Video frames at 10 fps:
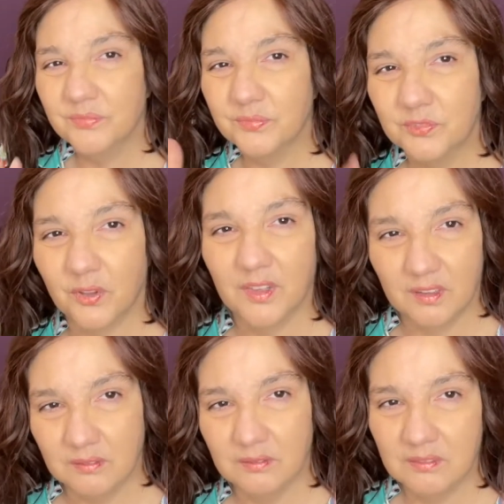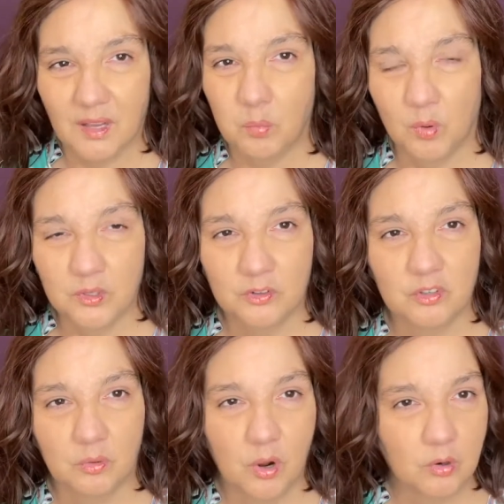So that they won't look so
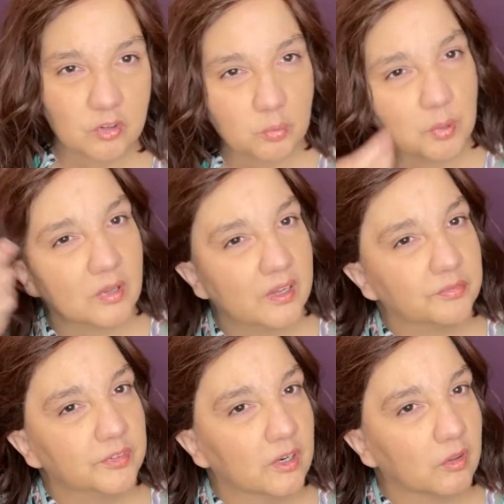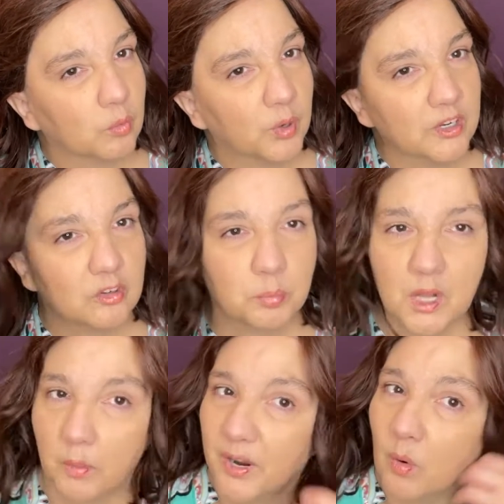noticeable if, the wind is
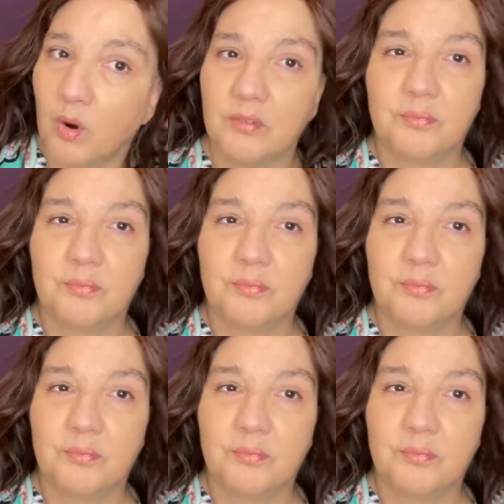blowing, or if,